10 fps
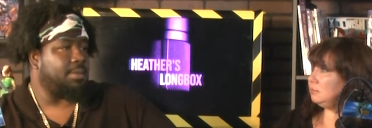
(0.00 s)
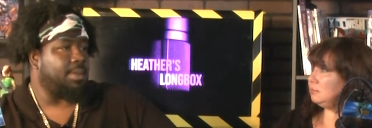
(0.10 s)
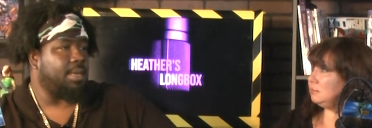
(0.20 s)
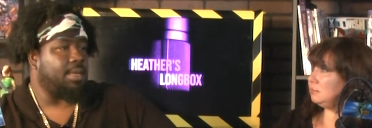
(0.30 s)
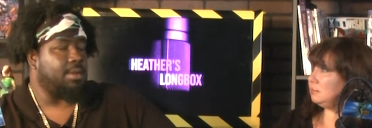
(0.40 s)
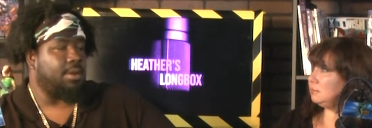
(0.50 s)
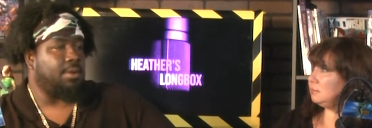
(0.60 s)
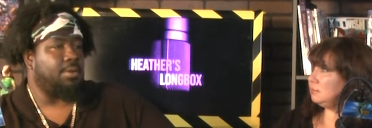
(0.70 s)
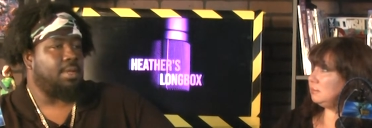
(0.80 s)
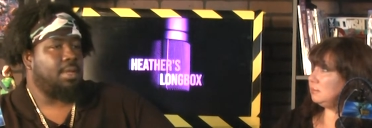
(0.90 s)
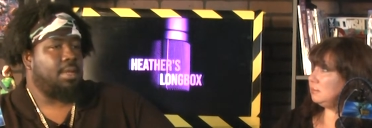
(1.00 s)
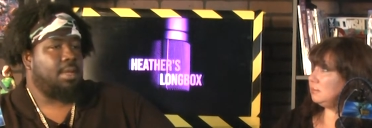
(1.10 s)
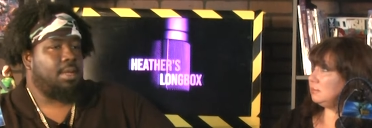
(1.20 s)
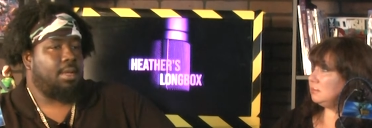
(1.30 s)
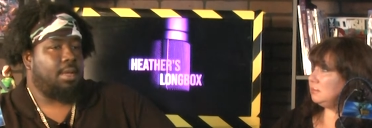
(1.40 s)
Speaker 1: somebody, you know,
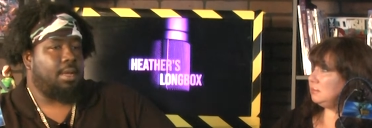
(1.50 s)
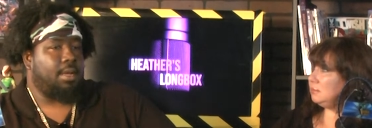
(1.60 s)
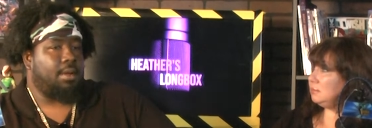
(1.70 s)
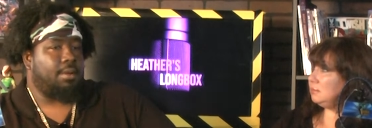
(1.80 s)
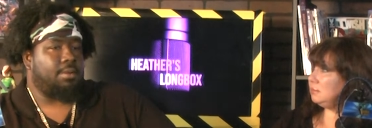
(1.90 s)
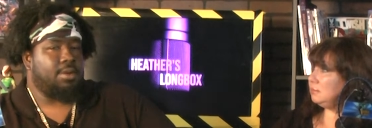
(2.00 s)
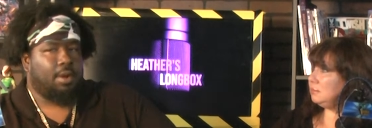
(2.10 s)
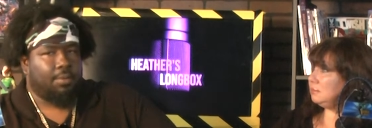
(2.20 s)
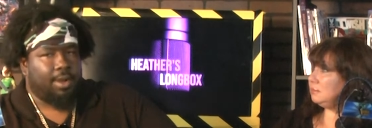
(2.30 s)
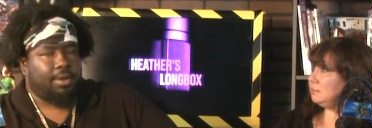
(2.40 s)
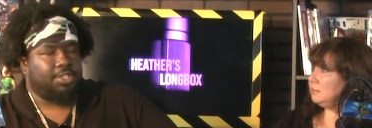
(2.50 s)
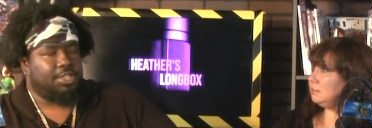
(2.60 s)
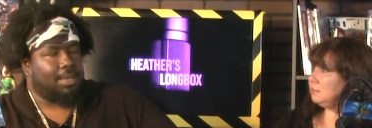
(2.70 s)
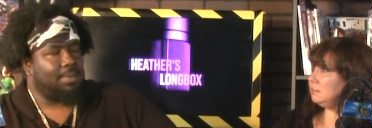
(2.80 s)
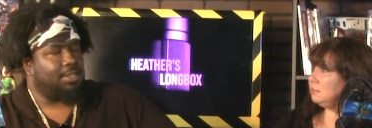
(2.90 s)
uh, you know, a regular
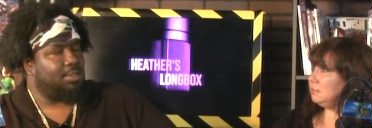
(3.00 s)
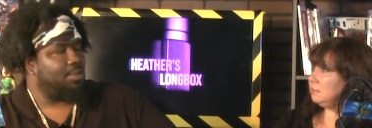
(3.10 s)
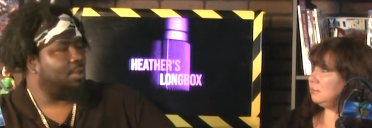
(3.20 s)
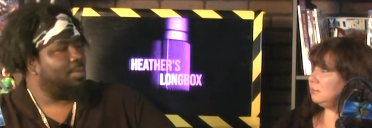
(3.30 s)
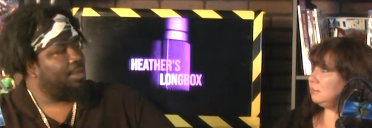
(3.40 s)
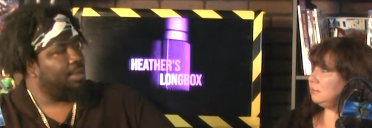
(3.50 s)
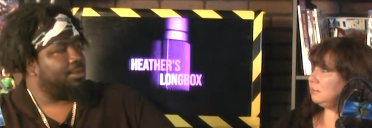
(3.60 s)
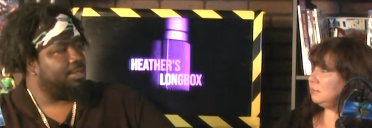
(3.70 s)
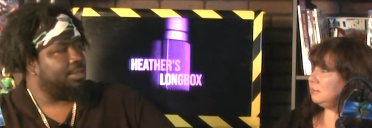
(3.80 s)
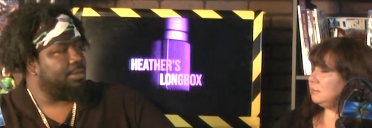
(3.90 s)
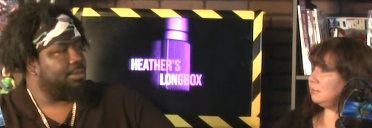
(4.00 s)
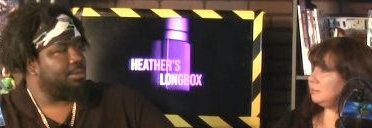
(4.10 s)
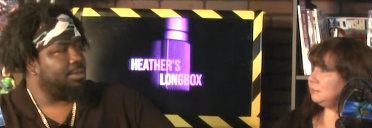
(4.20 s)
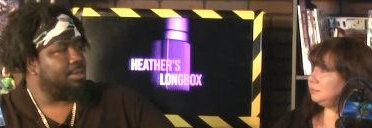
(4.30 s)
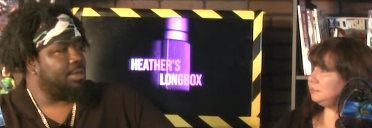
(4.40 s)
shop that you normally go to,
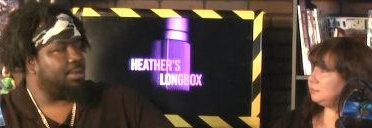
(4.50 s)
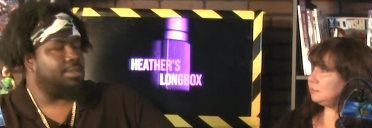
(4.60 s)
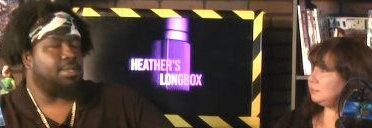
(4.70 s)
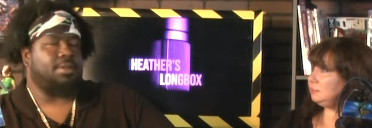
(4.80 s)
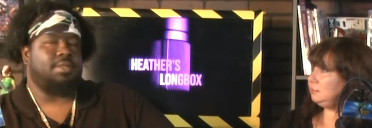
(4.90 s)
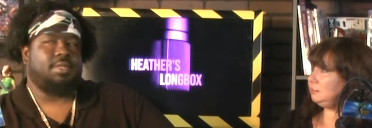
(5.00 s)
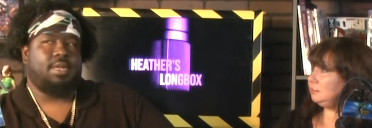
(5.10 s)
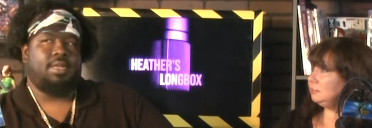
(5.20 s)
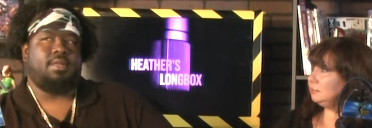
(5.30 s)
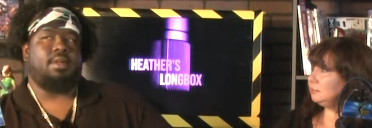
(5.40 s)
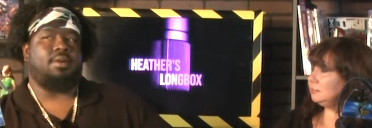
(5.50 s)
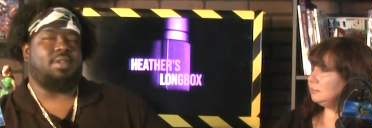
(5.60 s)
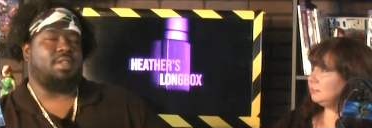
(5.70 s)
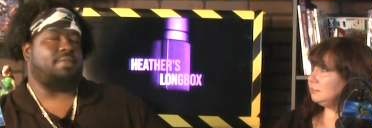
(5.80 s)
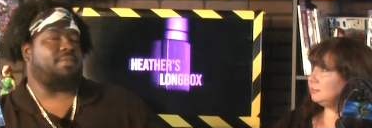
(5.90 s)
you know, so it's like, you know,
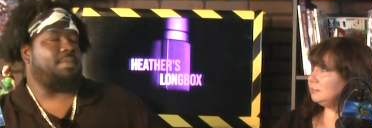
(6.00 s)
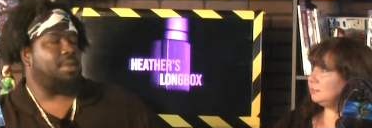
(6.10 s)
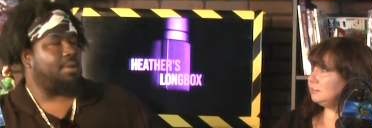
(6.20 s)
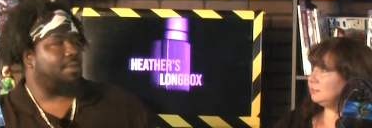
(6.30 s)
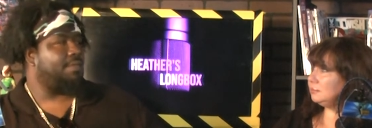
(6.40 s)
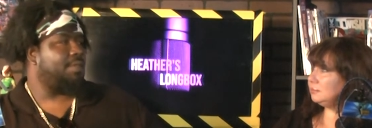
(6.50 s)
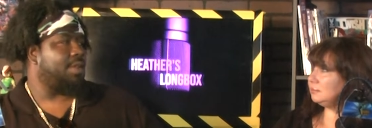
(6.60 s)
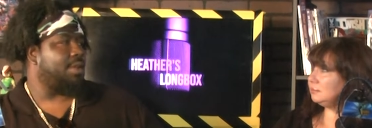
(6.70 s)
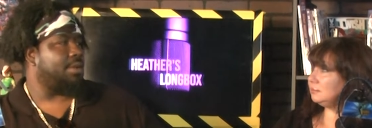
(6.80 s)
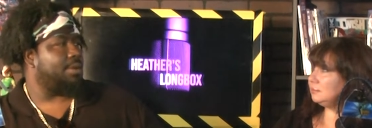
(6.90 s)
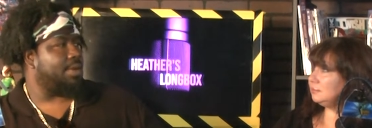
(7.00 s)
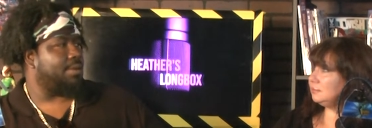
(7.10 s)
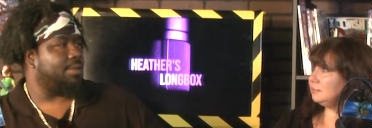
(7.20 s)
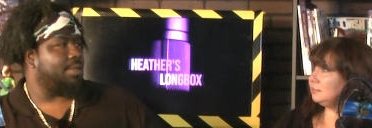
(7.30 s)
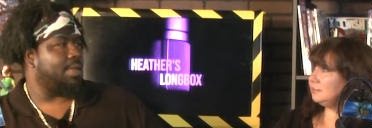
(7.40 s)
a good familiar feel and
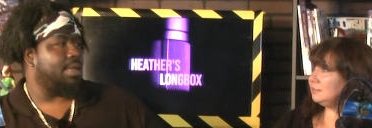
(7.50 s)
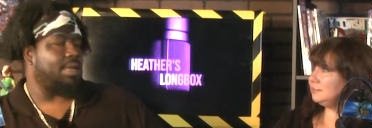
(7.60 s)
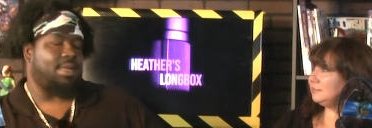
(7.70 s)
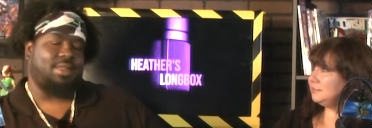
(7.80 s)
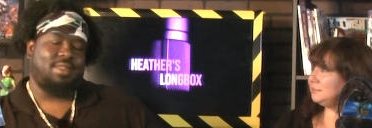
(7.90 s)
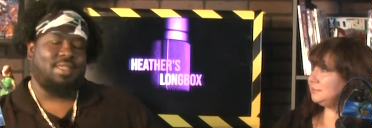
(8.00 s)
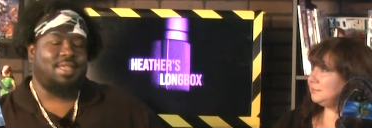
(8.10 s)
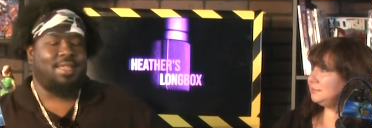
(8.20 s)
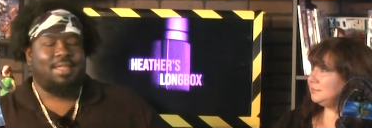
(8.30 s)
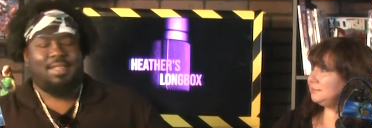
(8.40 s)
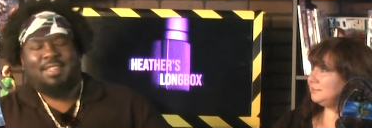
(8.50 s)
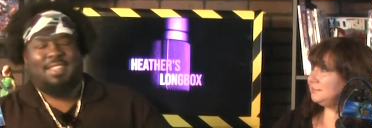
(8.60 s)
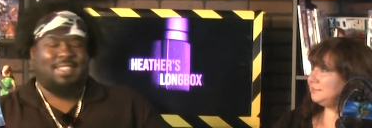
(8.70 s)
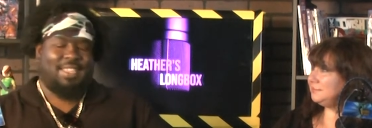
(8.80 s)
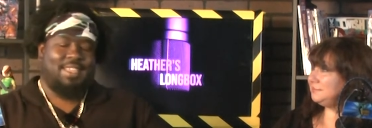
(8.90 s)
everything and
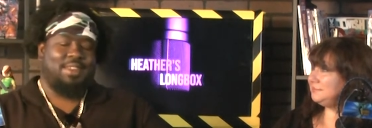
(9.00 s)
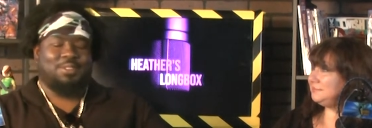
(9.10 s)
get getting